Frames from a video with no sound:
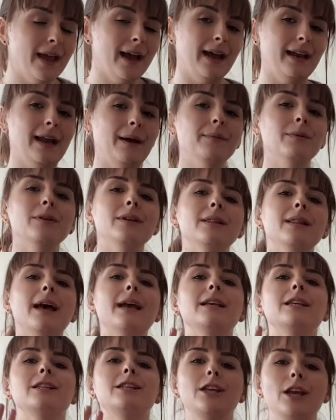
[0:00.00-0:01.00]
And I'm going to
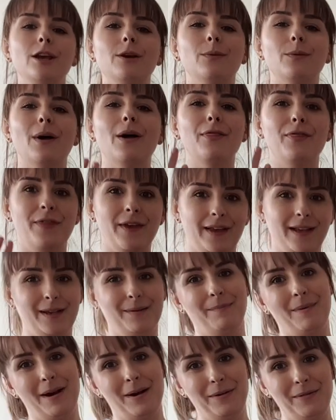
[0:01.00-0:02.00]
let you think
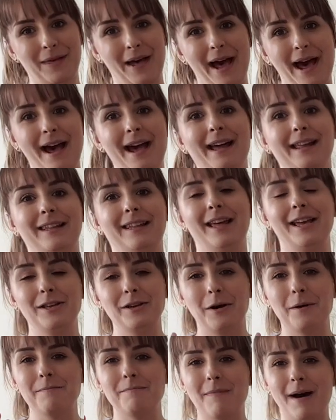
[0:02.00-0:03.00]
about that and let
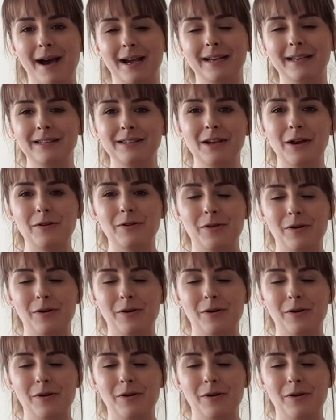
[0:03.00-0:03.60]
your mind